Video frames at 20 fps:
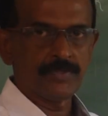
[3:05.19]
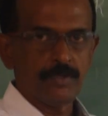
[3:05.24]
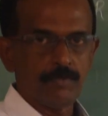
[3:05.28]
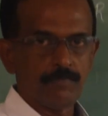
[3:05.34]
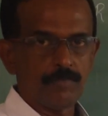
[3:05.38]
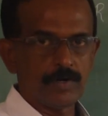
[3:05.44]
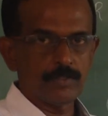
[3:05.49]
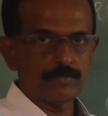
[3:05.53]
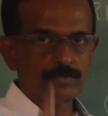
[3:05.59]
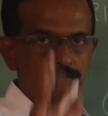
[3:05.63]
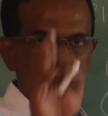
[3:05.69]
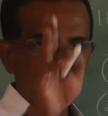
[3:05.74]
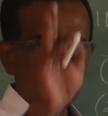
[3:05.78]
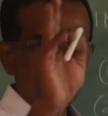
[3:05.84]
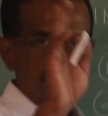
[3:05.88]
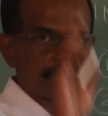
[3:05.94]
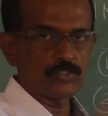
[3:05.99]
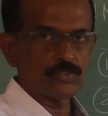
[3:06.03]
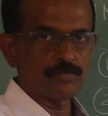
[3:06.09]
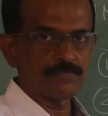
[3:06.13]
one of the
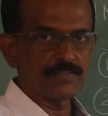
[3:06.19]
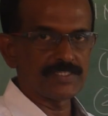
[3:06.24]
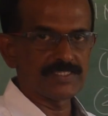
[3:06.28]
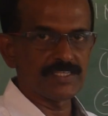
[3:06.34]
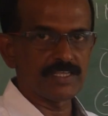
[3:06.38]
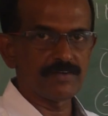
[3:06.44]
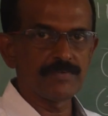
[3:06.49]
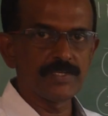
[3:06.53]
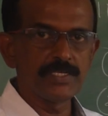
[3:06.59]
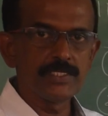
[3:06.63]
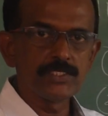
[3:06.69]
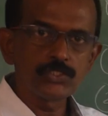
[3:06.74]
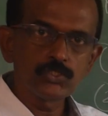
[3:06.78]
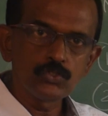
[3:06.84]
purpose of the survey is